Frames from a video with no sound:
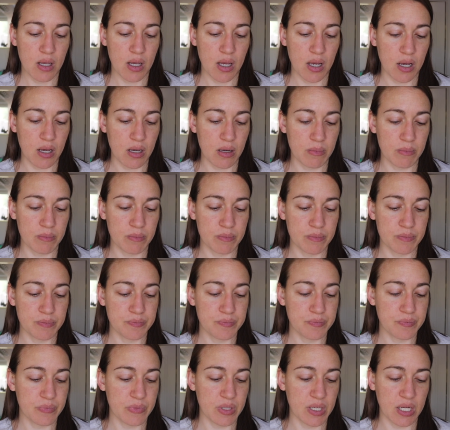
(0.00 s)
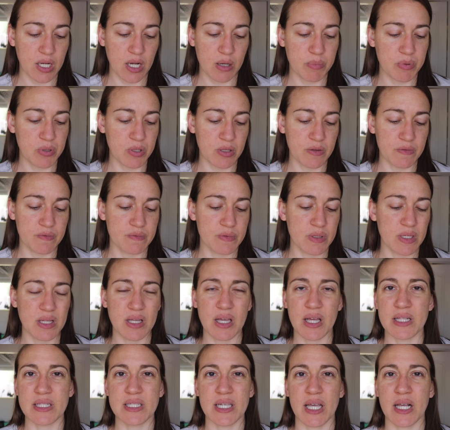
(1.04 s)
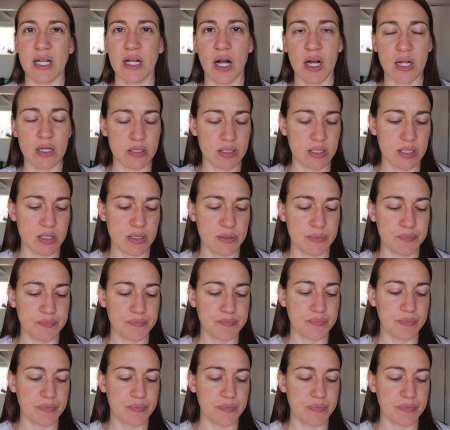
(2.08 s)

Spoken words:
a couple, it's like got